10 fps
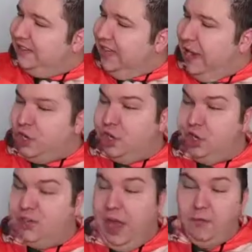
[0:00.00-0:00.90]

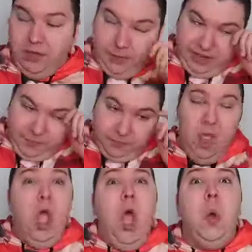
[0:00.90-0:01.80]
caricatures. I'm really upset.
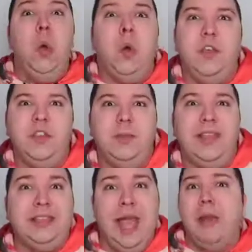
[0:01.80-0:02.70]
Oh, are they gonna be
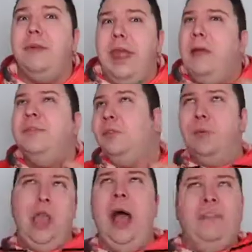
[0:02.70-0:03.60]
like the M and M's where
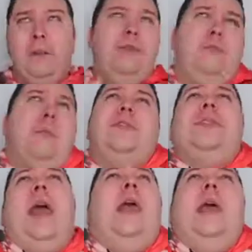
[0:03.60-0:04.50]
we all have to be
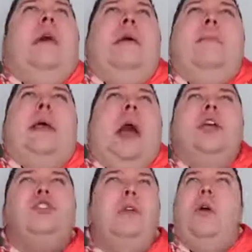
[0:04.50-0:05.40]
represented? Oh my
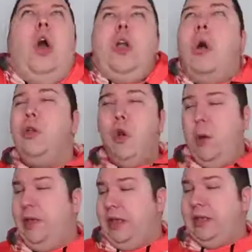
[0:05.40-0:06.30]
gosh, or we're all calling
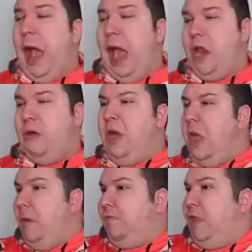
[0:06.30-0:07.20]
corporate because I don't
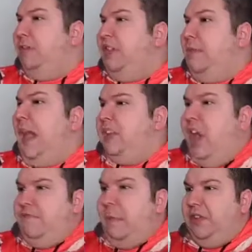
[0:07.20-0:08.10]
see
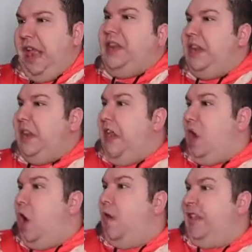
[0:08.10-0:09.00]
myself represented
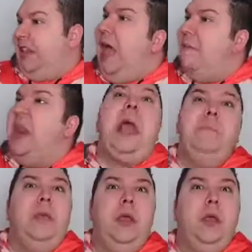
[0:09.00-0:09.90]
here on this M and M.